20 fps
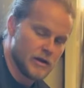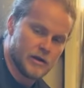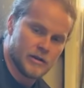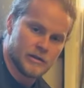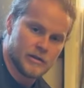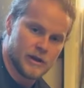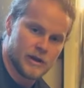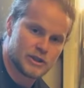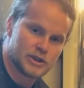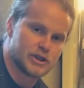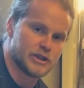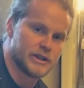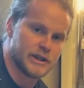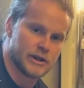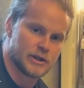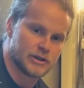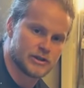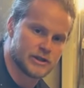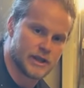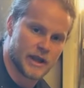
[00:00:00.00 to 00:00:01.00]
Lunch and dinner
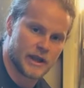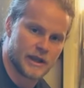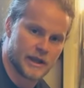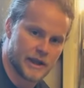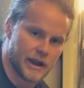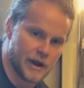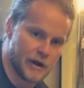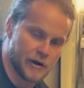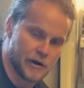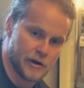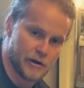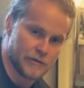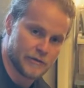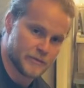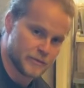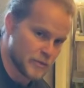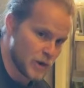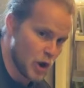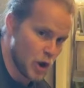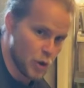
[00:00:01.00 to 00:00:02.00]
is taken care of.
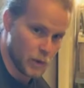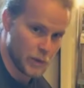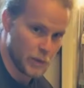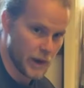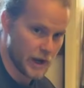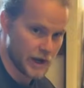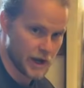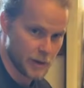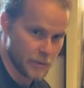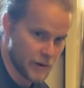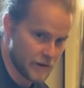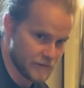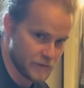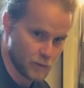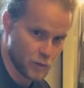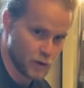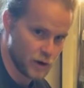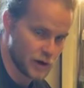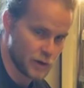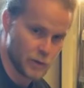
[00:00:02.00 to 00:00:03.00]
We wake up every
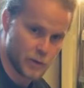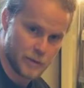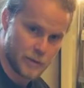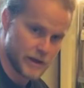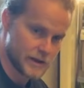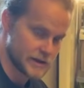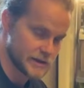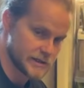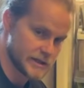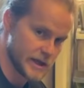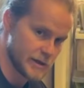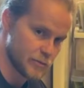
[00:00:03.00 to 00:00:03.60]
morning, we make the same